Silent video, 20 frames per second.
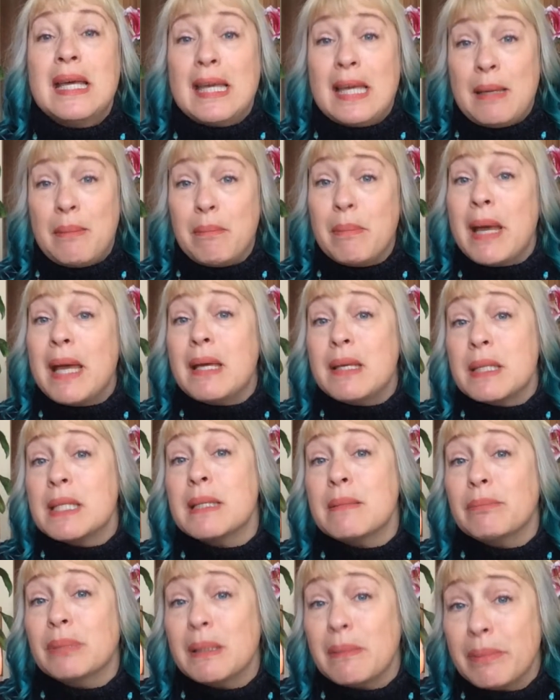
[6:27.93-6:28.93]
It may
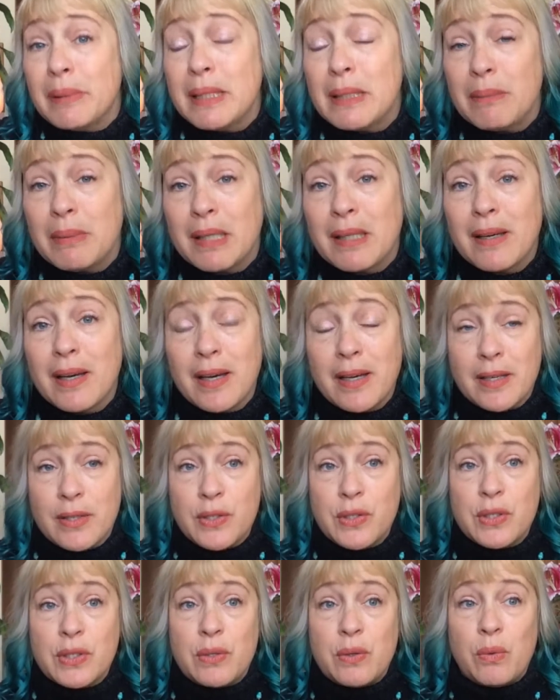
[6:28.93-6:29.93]
simply be
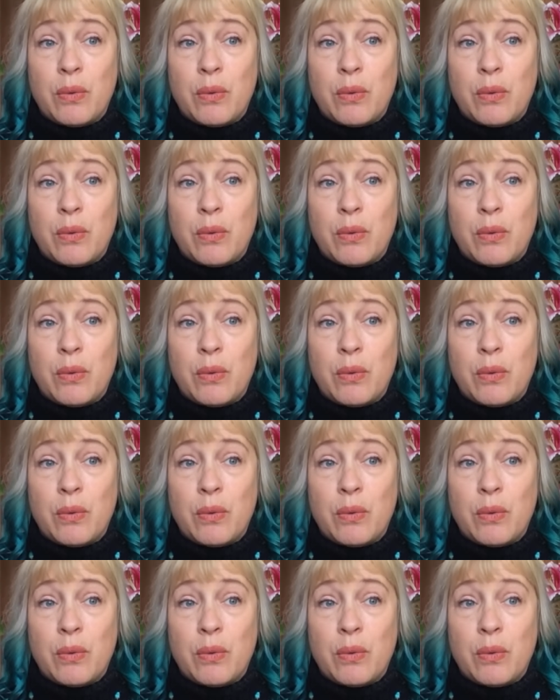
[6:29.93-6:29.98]
because